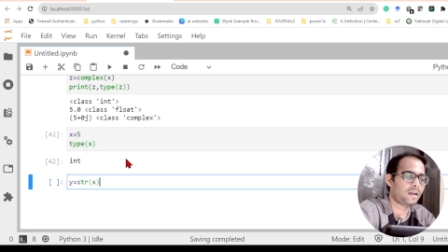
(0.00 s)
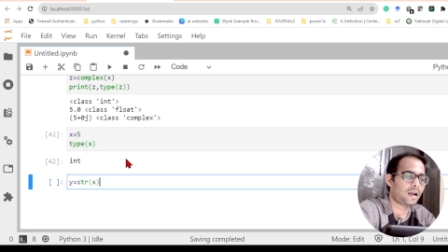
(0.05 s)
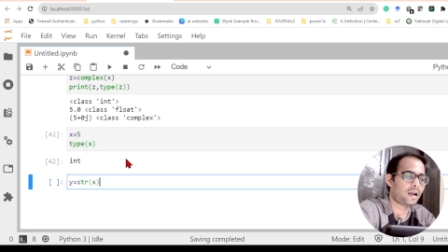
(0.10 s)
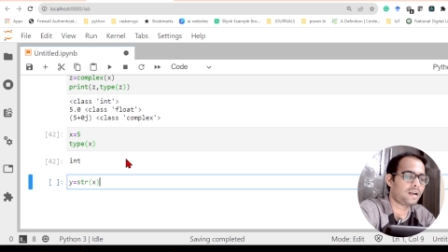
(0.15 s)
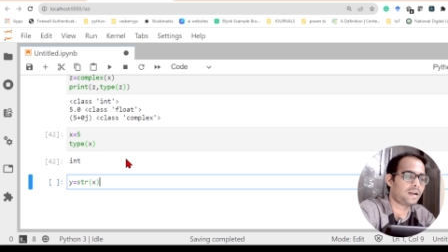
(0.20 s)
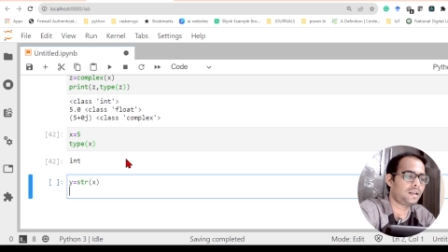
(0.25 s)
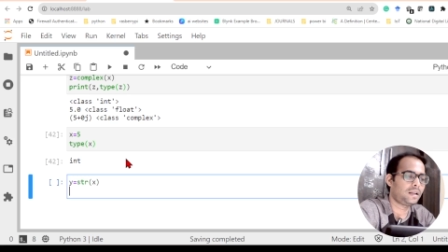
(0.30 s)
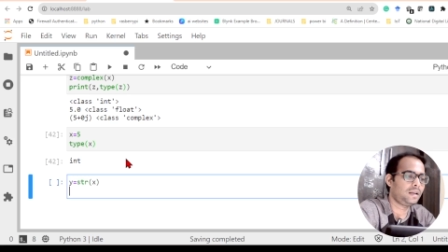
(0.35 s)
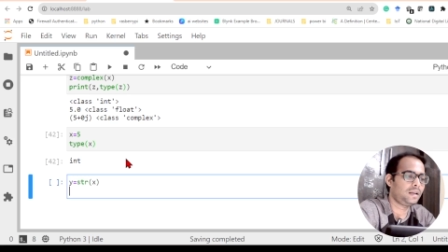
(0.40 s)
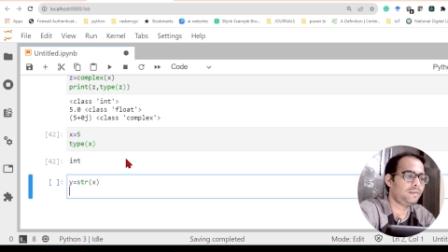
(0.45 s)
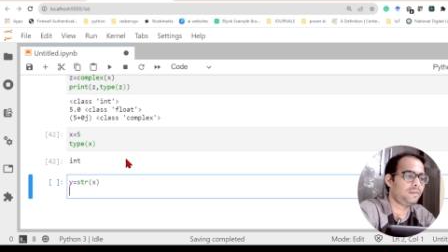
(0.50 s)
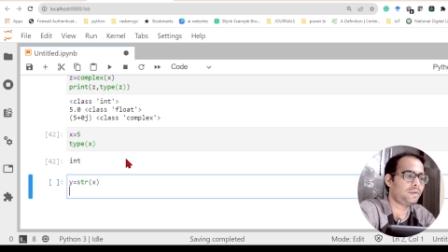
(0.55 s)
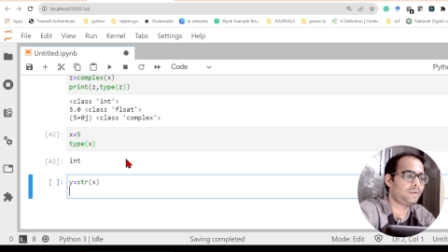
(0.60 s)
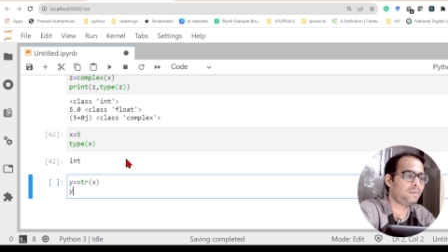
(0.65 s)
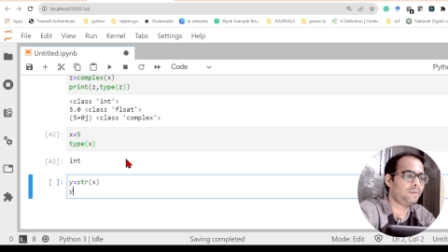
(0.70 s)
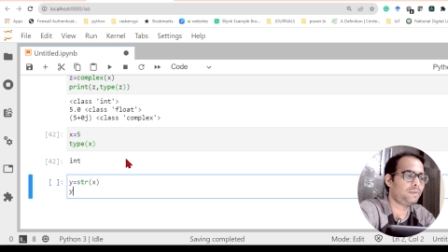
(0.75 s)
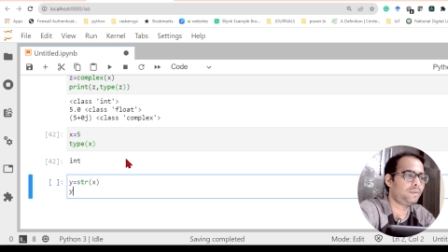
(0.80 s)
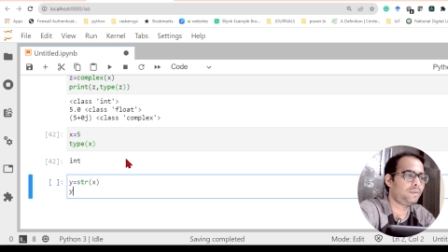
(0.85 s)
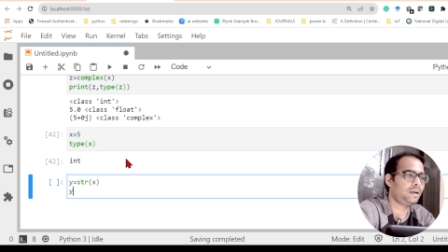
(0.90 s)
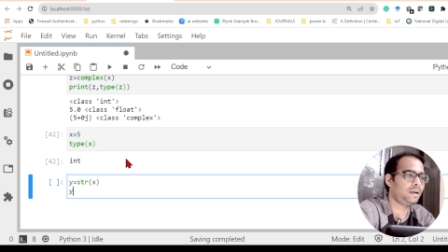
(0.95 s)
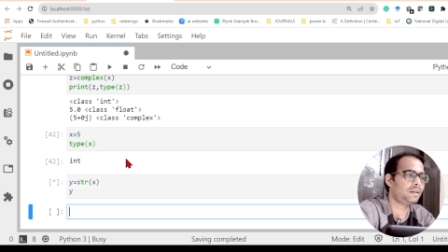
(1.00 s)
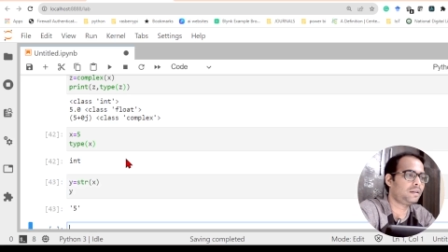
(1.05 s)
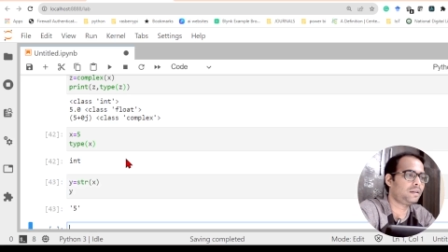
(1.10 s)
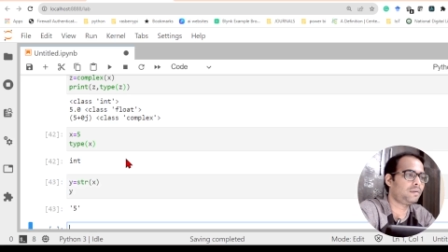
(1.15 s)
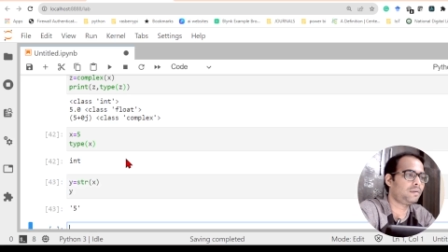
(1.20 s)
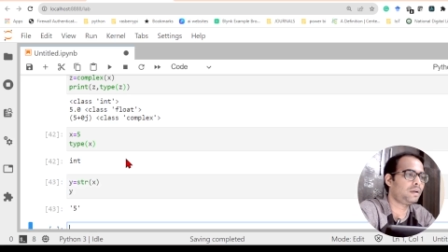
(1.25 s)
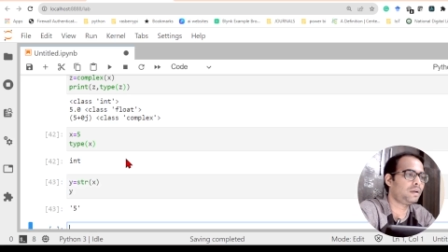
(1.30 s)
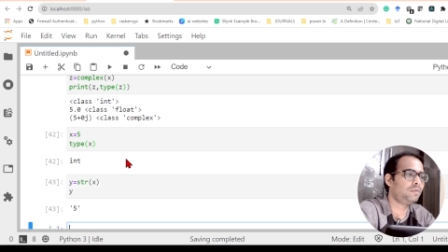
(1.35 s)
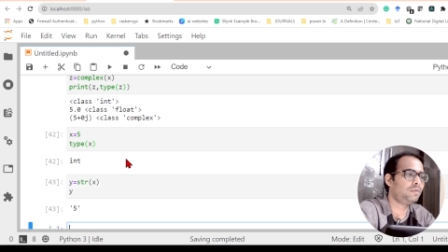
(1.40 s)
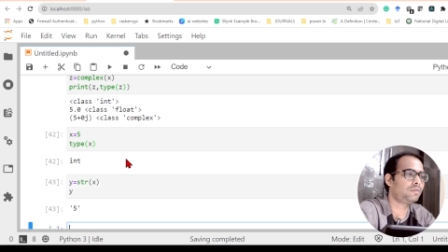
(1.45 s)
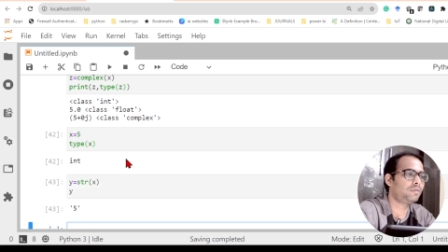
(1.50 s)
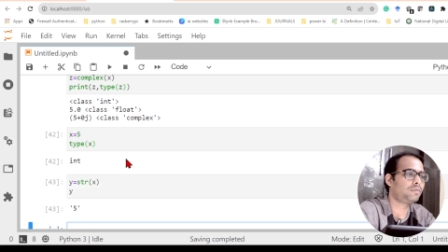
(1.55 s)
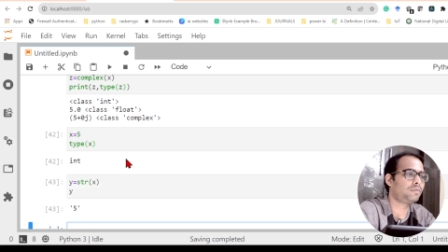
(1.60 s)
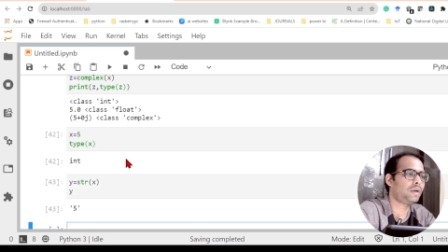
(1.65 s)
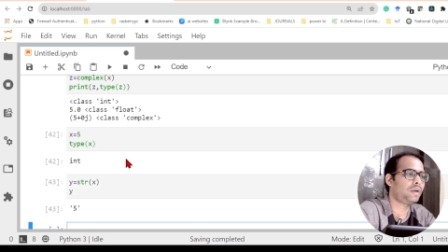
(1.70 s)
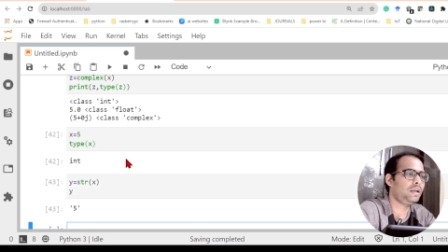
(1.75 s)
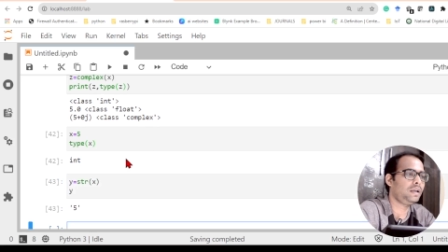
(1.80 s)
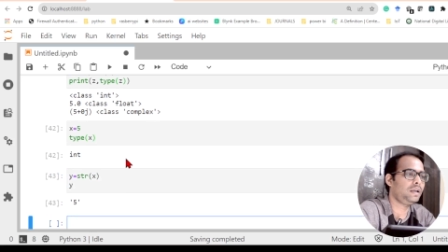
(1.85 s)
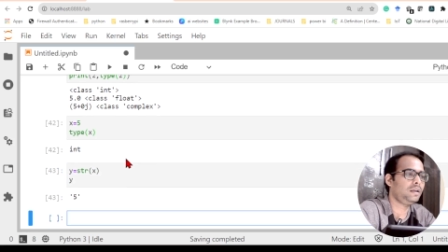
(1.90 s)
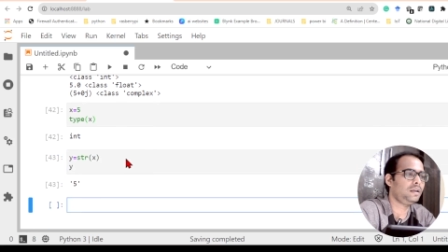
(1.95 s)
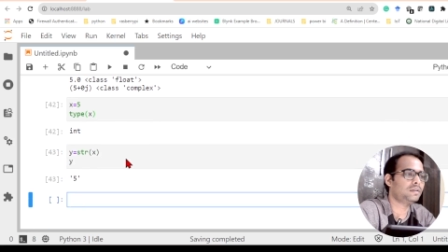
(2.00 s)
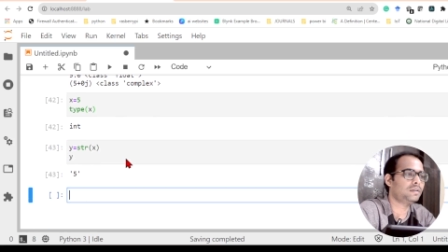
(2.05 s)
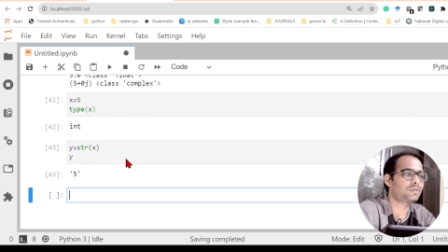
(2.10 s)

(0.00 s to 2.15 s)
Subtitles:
and then if I print the value of y,